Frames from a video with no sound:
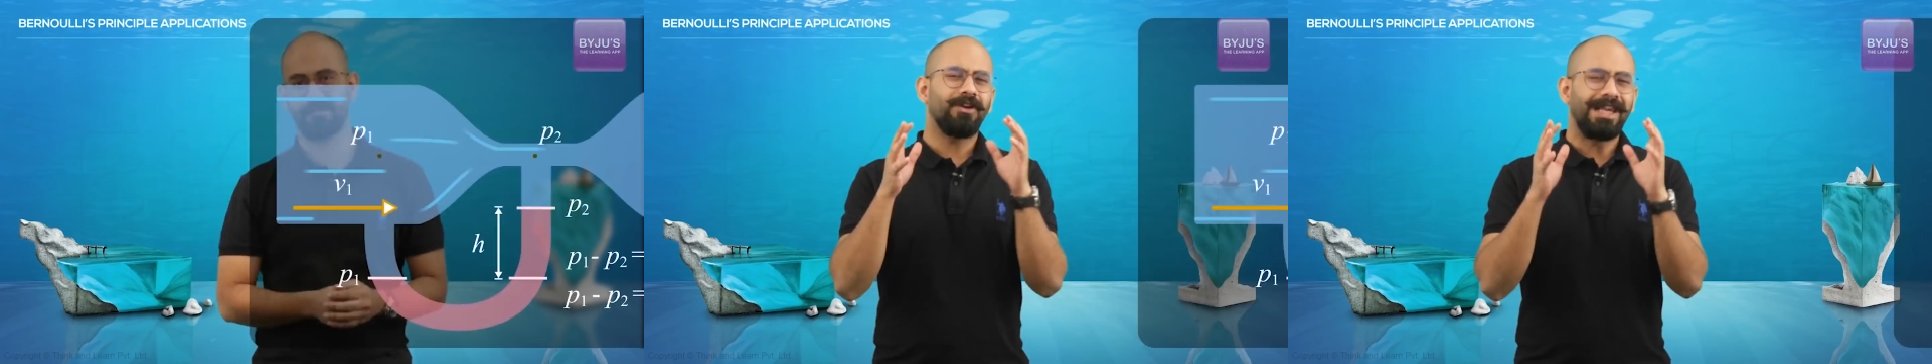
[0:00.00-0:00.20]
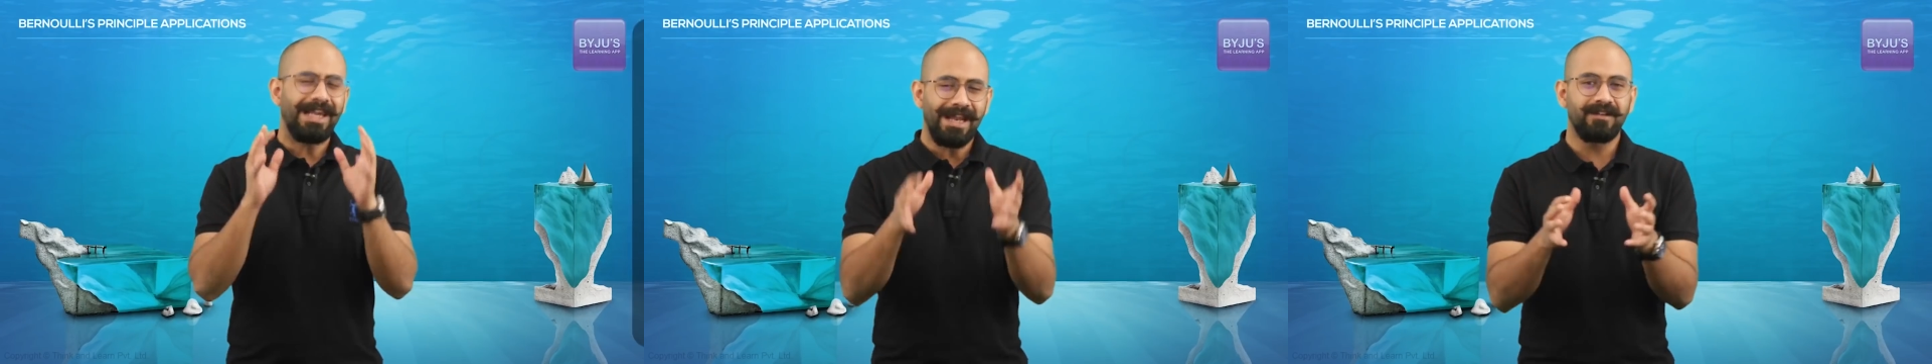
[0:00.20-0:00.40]

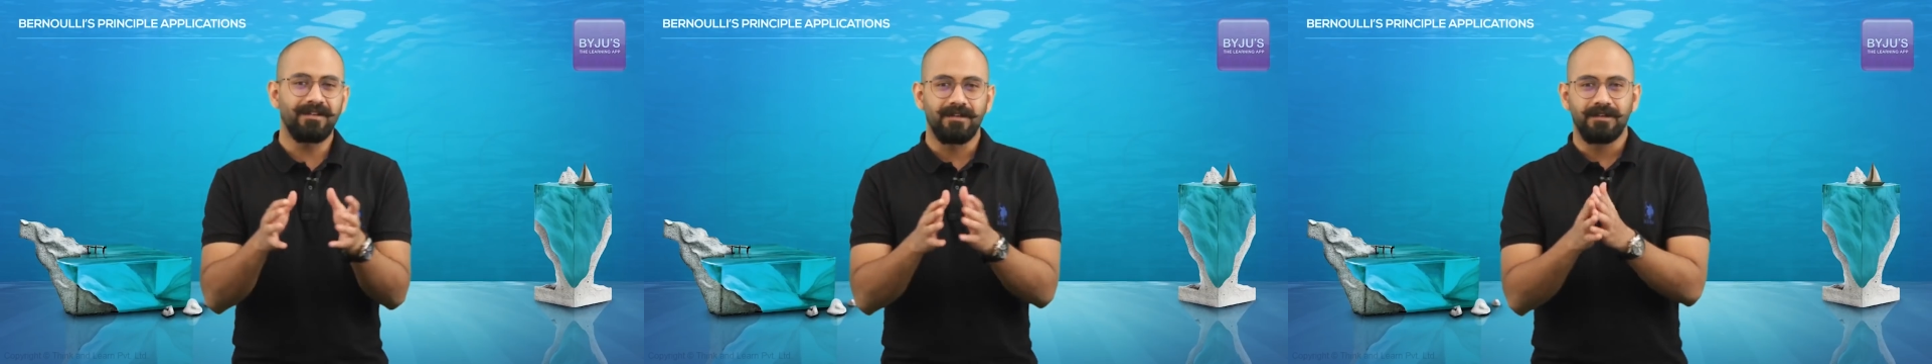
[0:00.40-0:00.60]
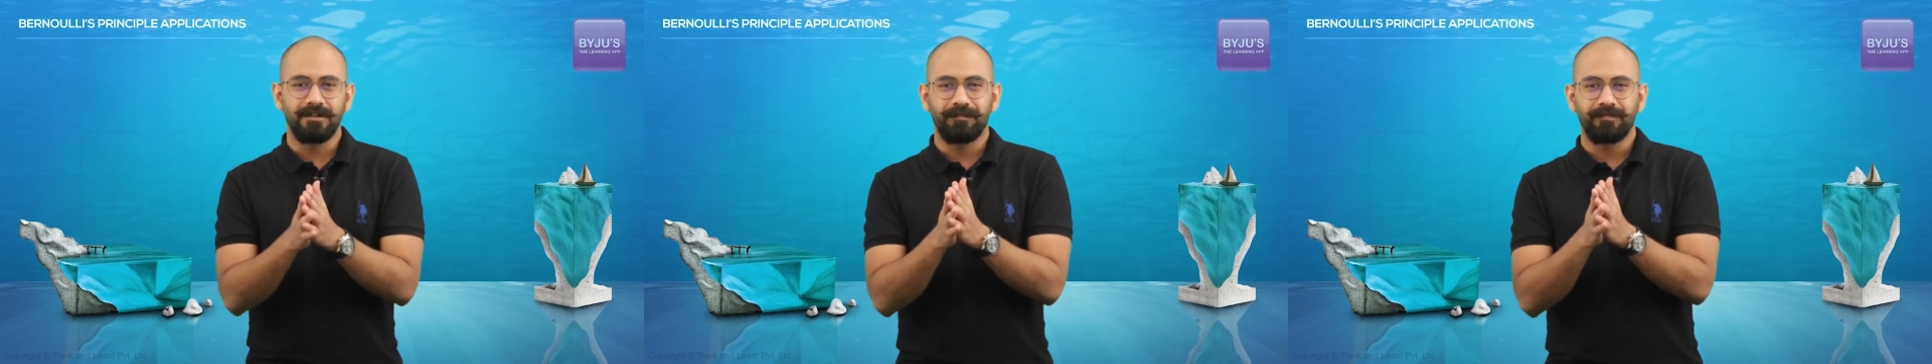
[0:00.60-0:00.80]

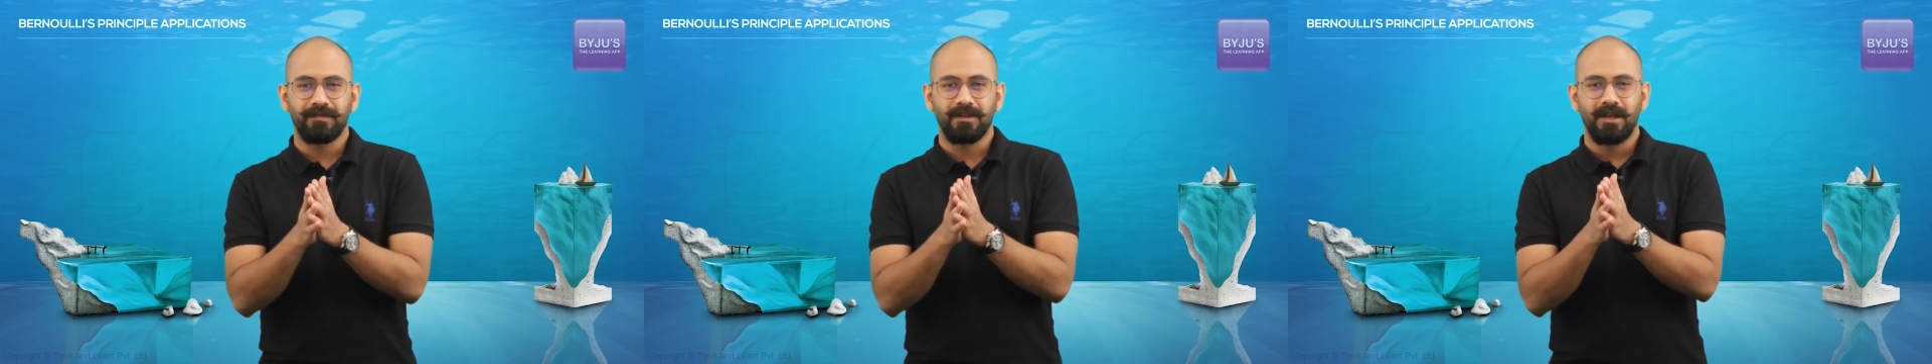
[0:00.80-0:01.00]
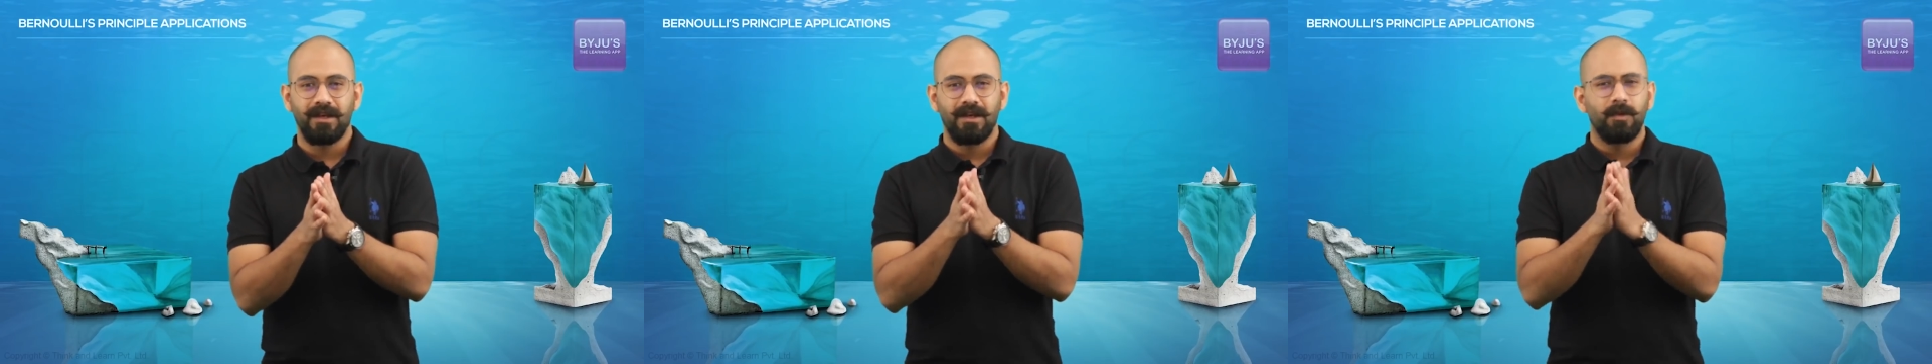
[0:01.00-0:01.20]
Later,
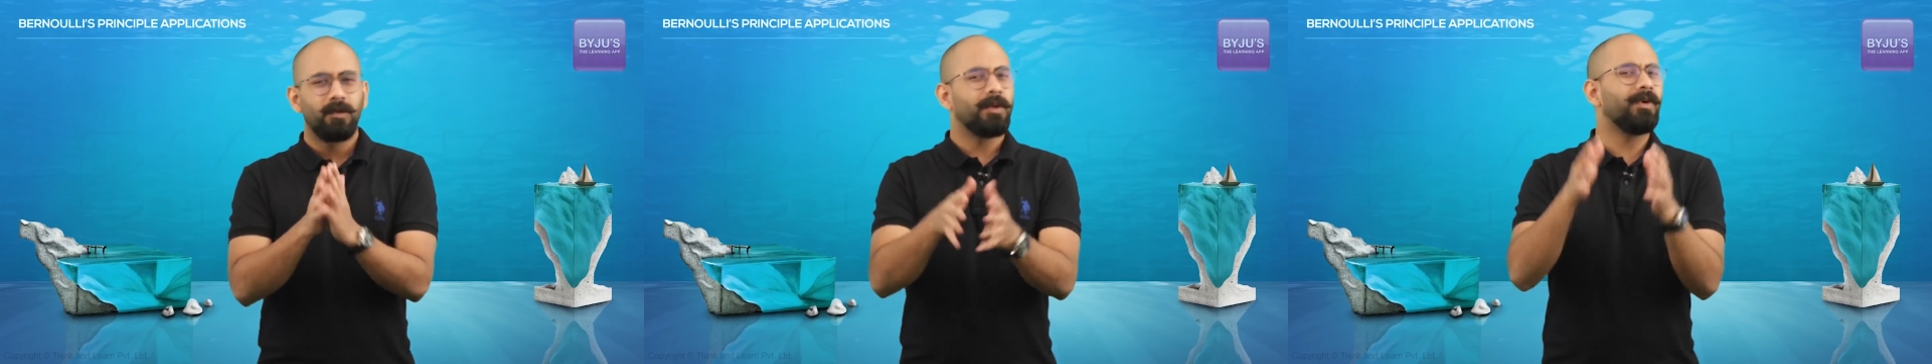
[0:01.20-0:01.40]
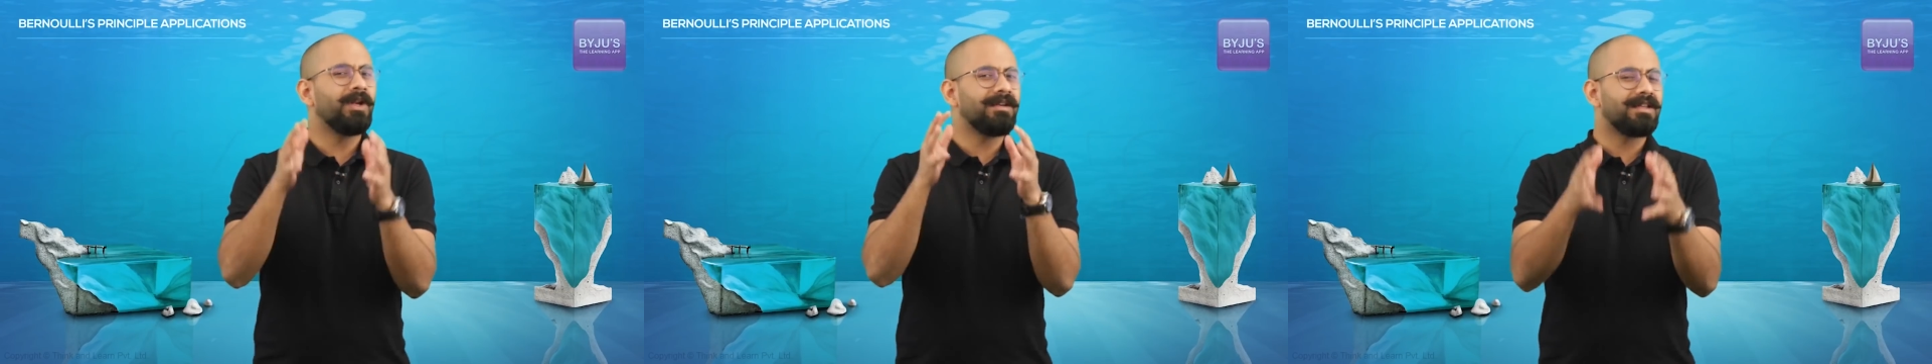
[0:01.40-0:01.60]

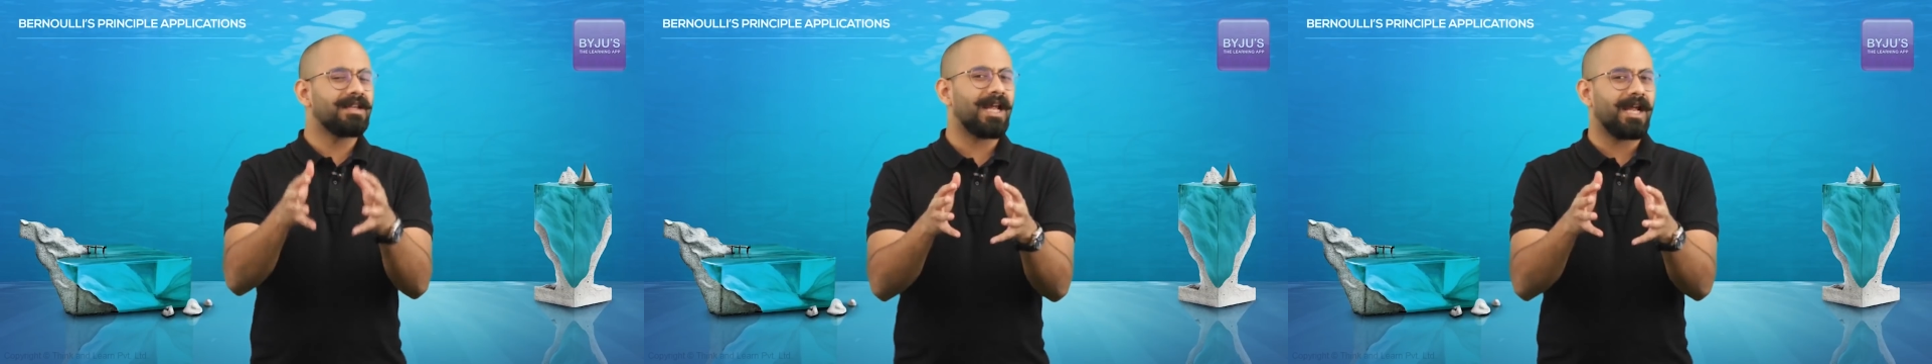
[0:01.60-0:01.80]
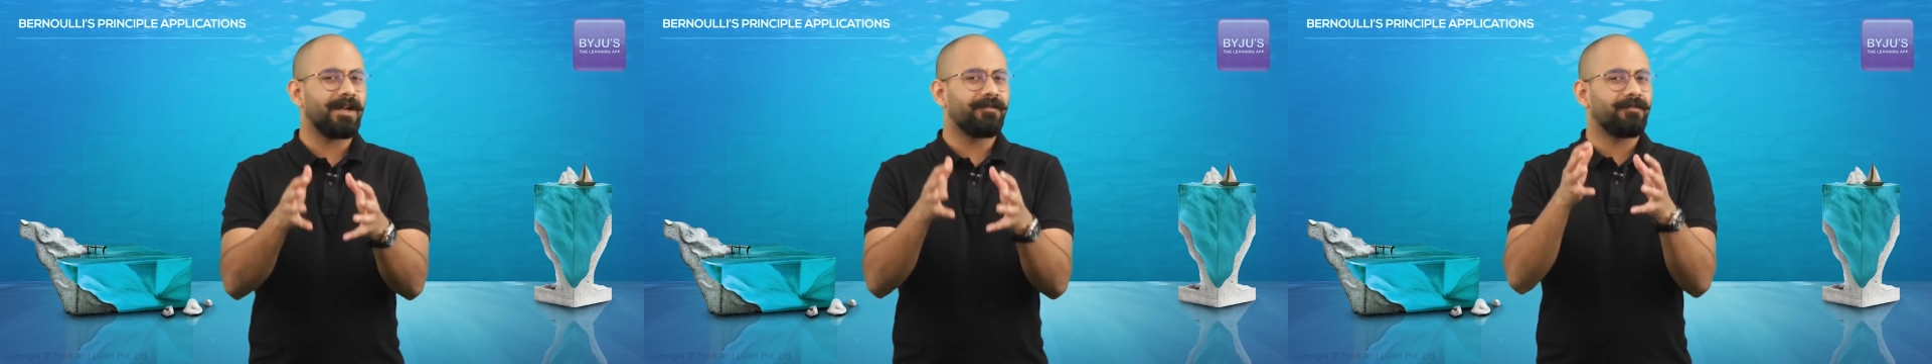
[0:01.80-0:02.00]
we will
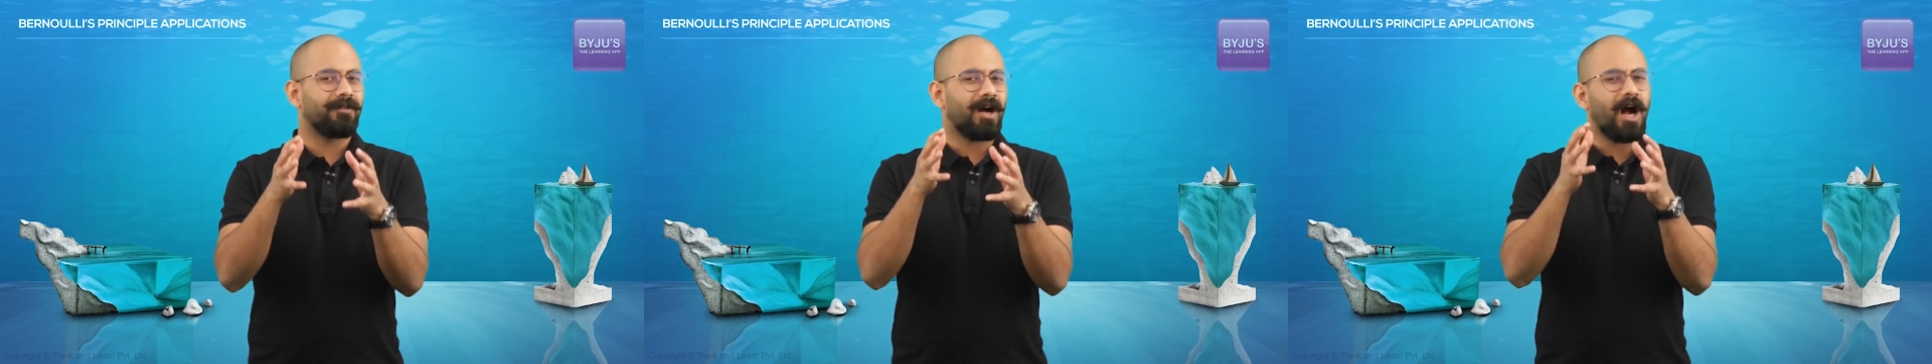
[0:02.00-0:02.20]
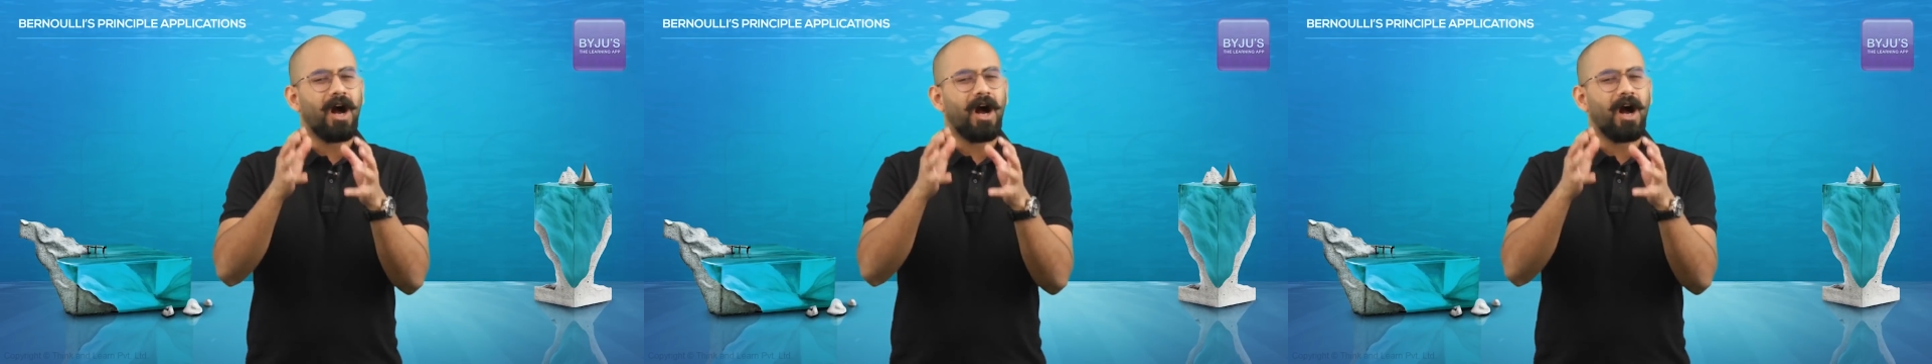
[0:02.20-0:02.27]
derive